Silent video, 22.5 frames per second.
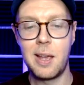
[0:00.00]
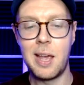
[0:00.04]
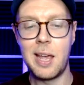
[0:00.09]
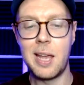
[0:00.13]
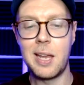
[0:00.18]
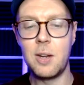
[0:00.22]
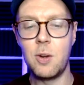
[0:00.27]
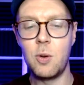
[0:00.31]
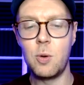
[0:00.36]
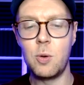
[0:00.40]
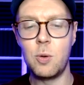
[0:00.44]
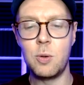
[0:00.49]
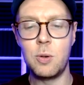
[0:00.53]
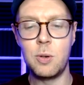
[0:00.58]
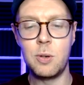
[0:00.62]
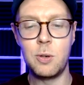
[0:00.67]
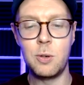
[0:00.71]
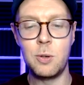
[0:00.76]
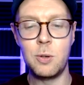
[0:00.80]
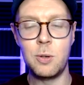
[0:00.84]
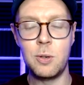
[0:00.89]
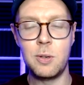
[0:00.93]
and
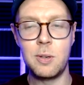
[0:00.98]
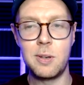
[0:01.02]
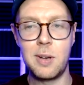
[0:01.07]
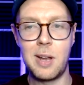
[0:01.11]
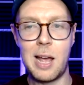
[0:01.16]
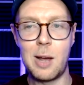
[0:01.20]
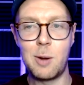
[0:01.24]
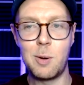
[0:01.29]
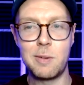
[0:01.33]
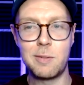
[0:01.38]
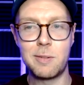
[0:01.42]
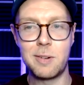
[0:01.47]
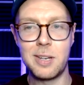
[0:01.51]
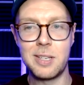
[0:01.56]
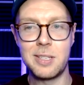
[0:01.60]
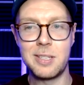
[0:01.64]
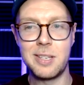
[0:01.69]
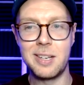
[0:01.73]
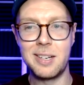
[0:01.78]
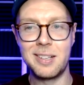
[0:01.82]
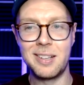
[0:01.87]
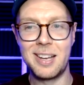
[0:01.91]
however I
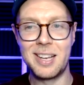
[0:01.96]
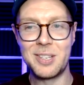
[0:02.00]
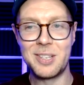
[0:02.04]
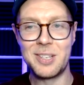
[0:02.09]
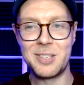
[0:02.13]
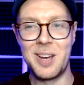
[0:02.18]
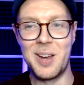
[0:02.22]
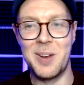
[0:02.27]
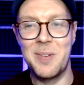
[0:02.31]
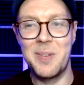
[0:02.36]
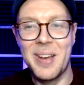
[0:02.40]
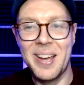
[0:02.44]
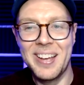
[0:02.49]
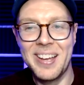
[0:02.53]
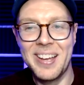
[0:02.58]
said it last time.